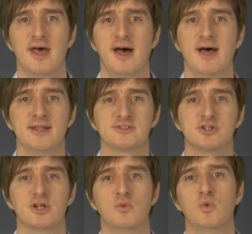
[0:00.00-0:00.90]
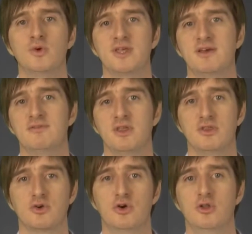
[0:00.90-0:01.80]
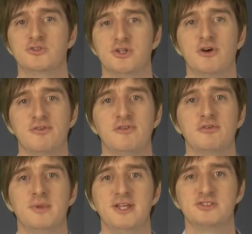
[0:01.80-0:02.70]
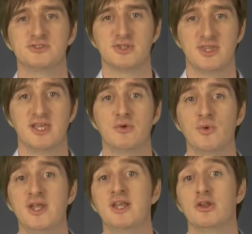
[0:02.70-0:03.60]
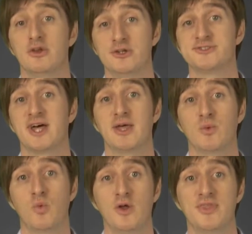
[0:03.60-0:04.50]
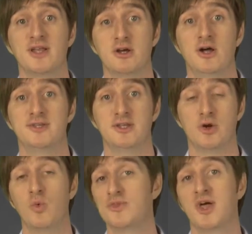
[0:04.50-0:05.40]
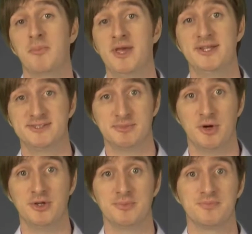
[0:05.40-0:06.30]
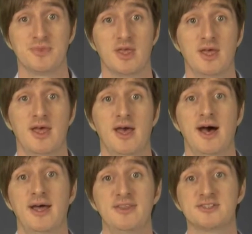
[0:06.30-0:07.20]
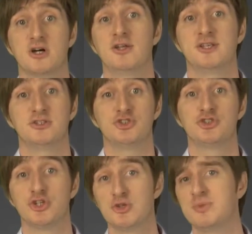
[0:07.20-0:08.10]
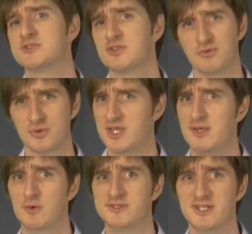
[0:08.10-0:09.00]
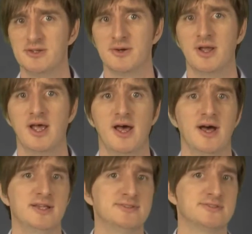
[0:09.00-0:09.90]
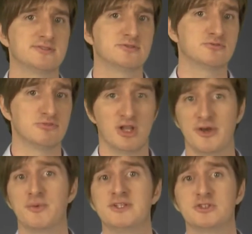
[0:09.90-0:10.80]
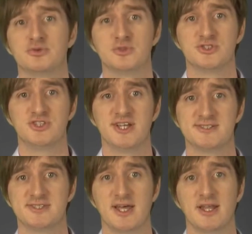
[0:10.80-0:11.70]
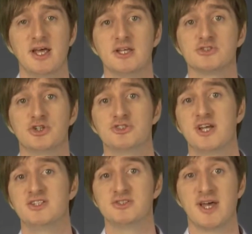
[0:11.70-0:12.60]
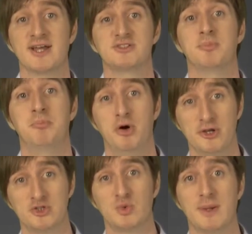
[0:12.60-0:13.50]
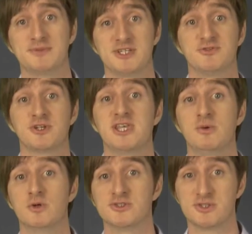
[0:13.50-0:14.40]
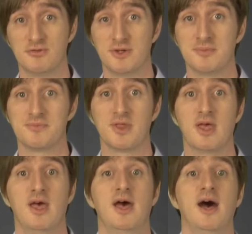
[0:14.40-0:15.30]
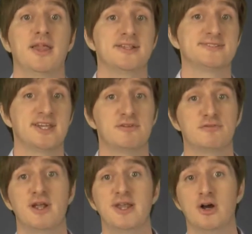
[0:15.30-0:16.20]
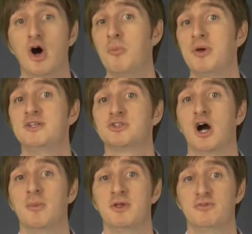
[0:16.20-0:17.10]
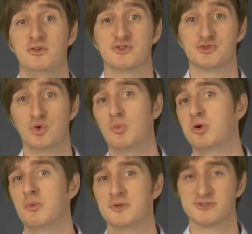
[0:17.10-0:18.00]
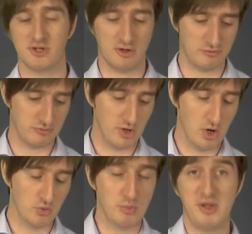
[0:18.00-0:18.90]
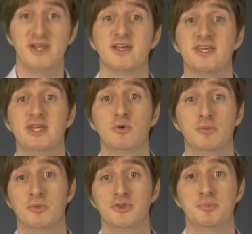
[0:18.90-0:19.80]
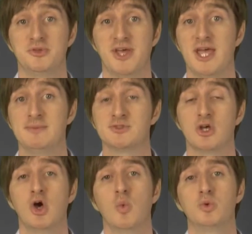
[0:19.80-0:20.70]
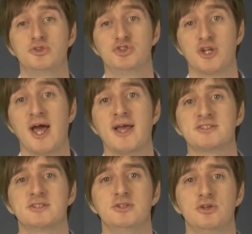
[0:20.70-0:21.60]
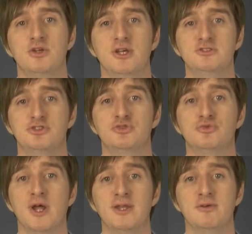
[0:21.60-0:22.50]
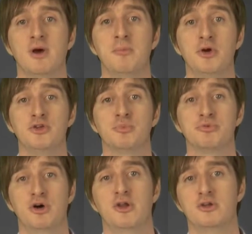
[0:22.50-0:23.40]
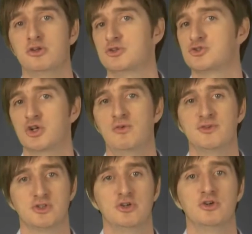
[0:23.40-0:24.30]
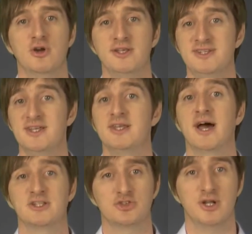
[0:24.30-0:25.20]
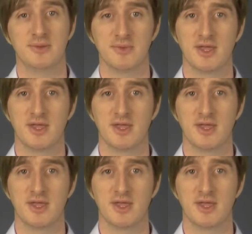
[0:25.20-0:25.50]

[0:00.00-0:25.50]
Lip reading: and it certainly won't give the crawlers enough information so that they can read and understand what that content or what that page is about. And this content shouldn't be stuffed with keywords either, as a lot of research would suggest that search engines actually punish websites for keyword stuffing. And instead of writing on-page copy for the sole purpose of repeating a keyword multiple times, what you should actually do is you should write about your product, your service, or your idea naturally.